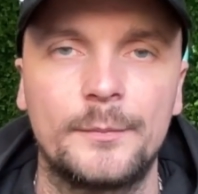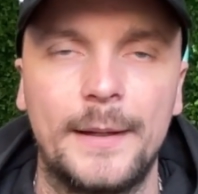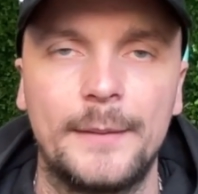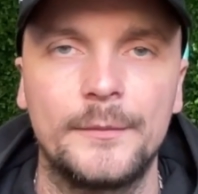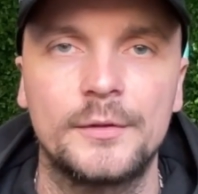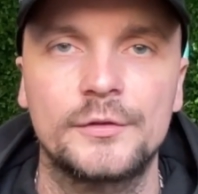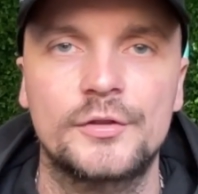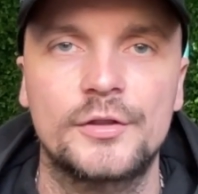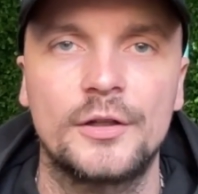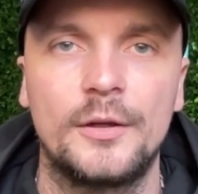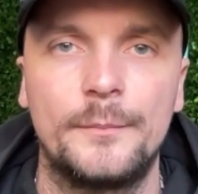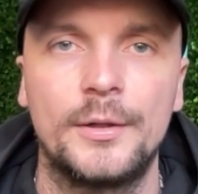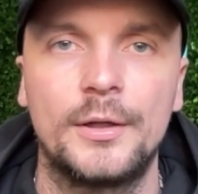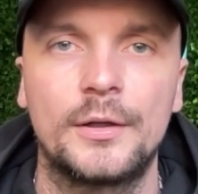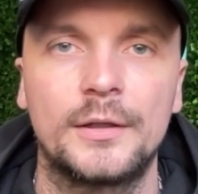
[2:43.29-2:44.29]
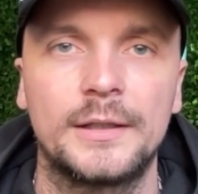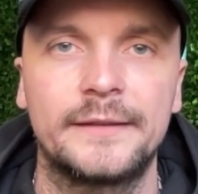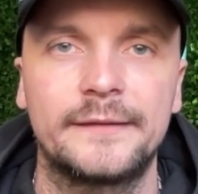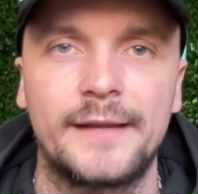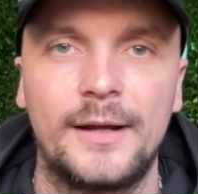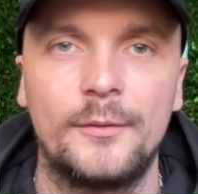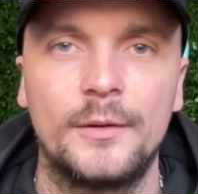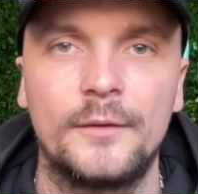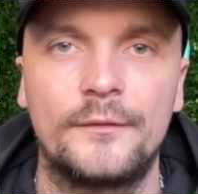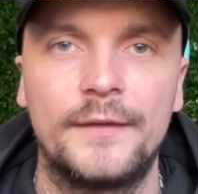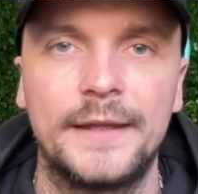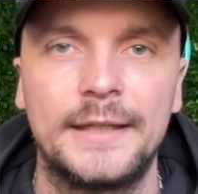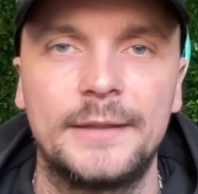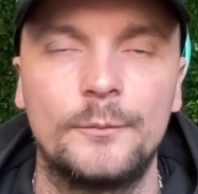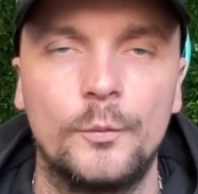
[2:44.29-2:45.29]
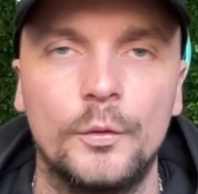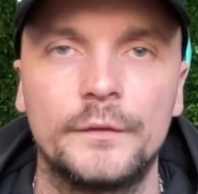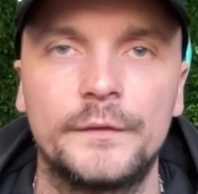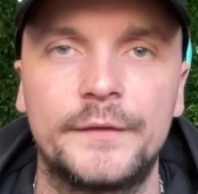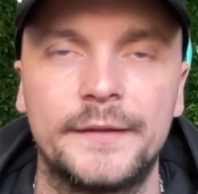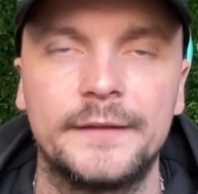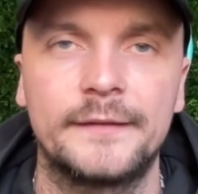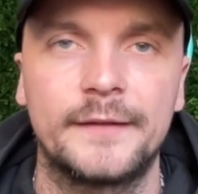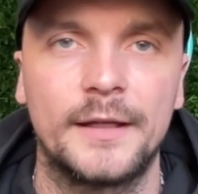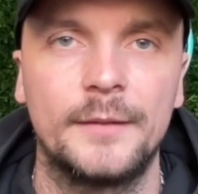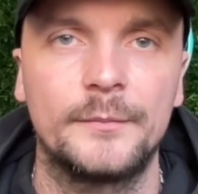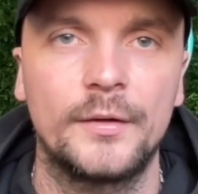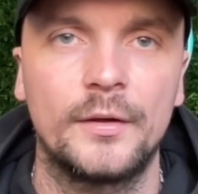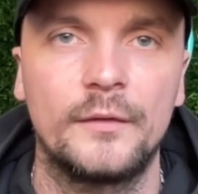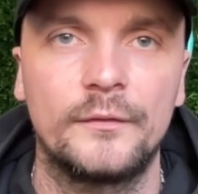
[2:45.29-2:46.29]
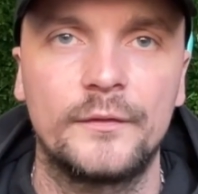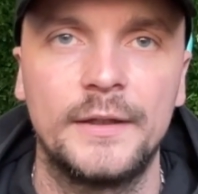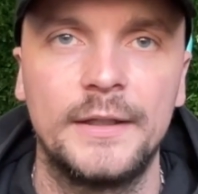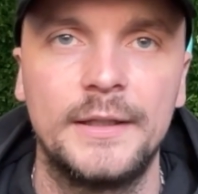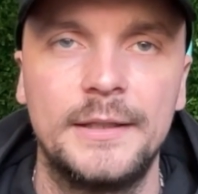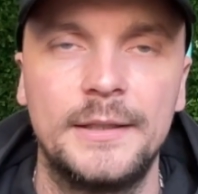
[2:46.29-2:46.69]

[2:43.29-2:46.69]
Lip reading: but I'm not sure Bogle is out of the woods in terms of